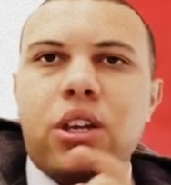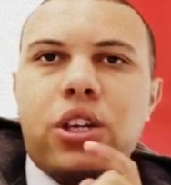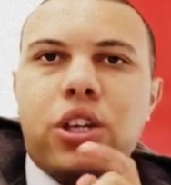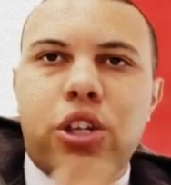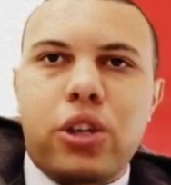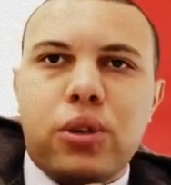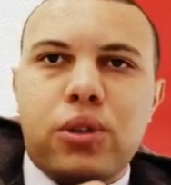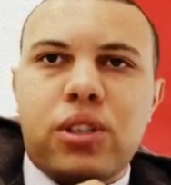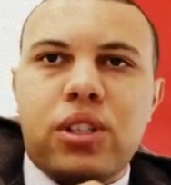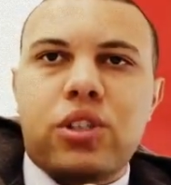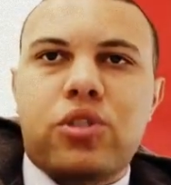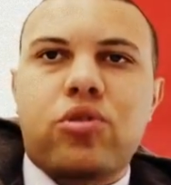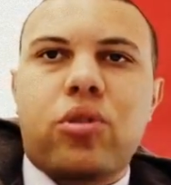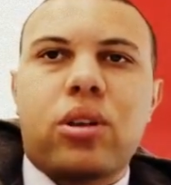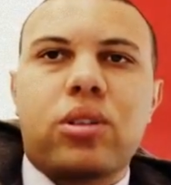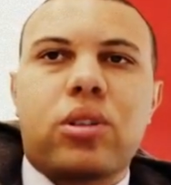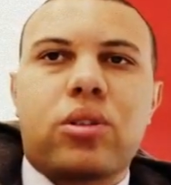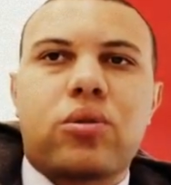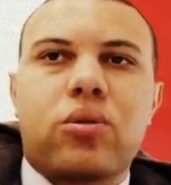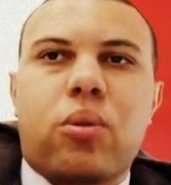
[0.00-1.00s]
Use
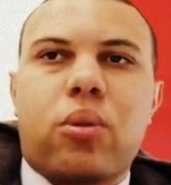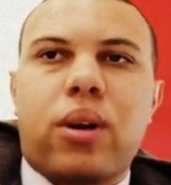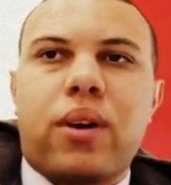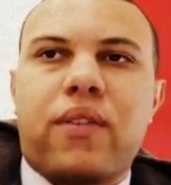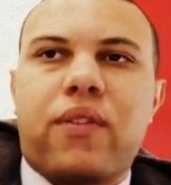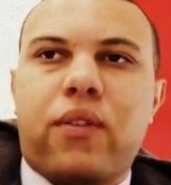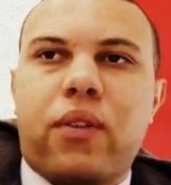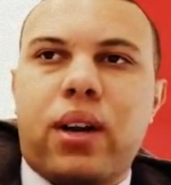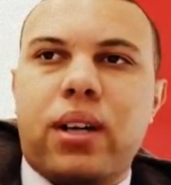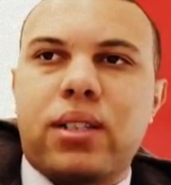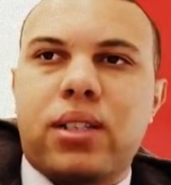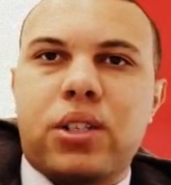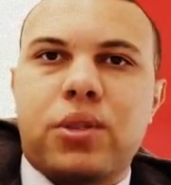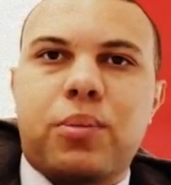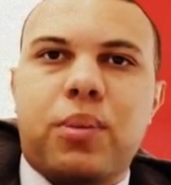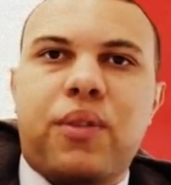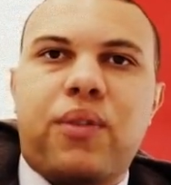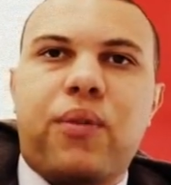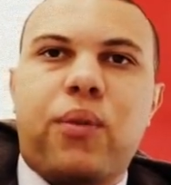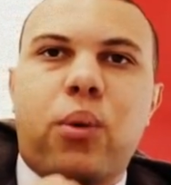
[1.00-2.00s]
introductory phrases
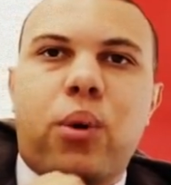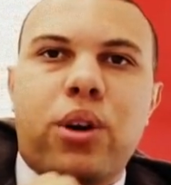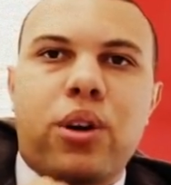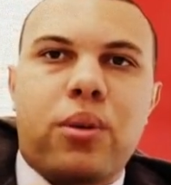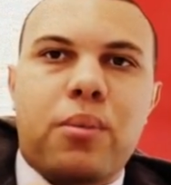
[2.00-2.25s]
before